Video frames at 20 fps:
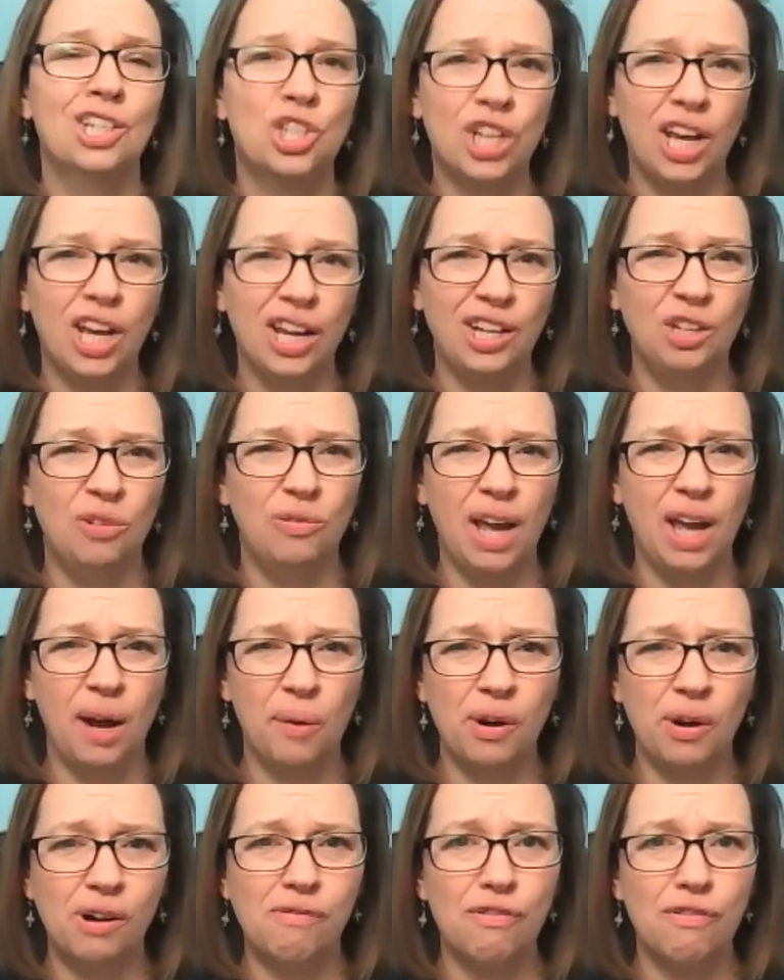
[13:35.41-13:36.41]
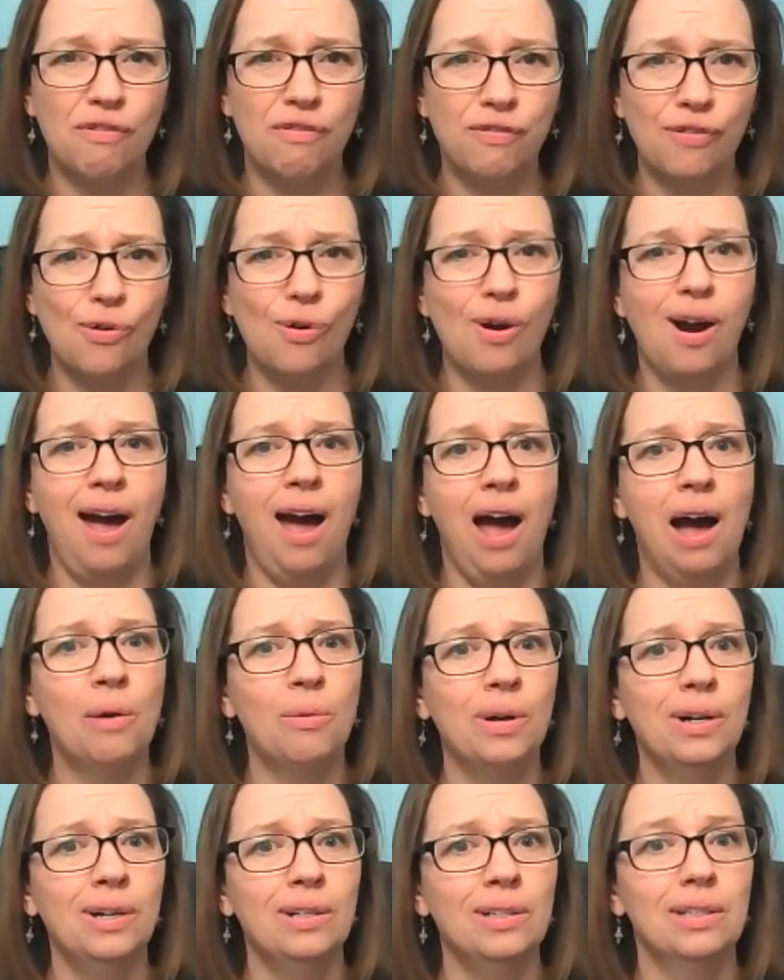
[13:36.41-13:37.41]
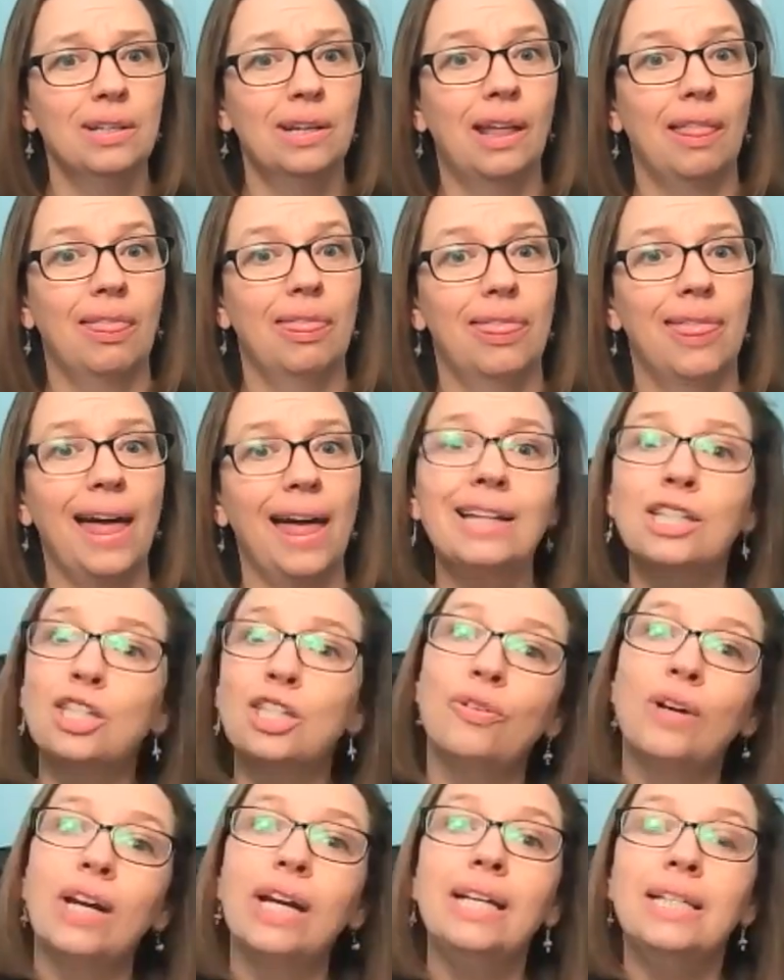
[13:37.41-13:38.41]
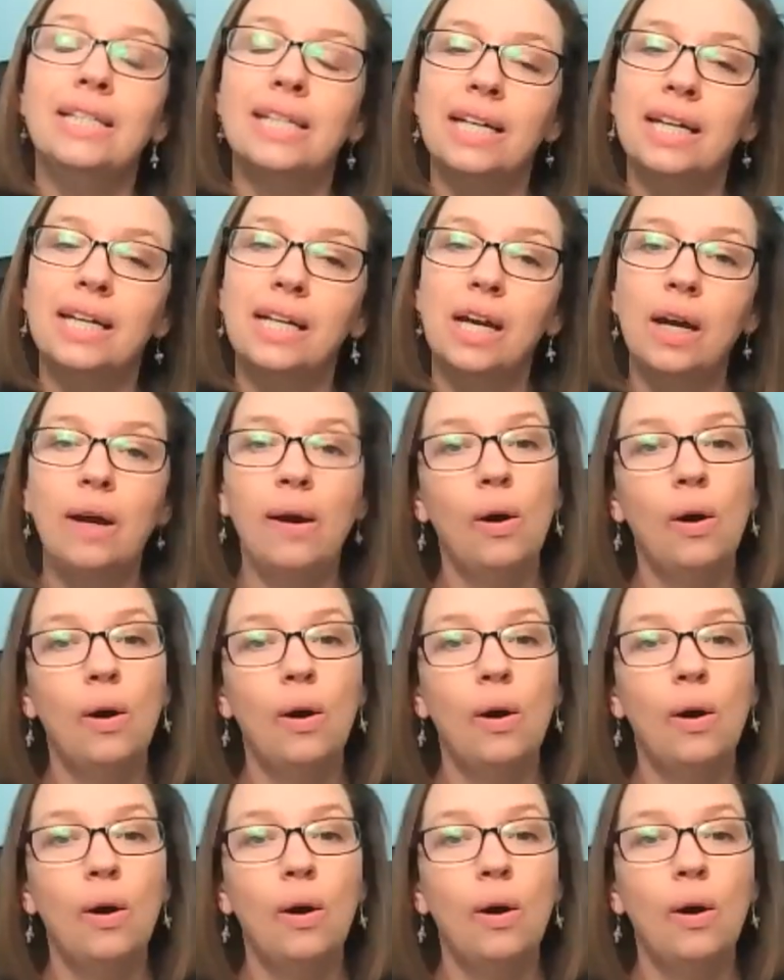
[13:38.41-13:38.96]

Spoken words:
Jen, you network for 4 hours? Like, that's crazy.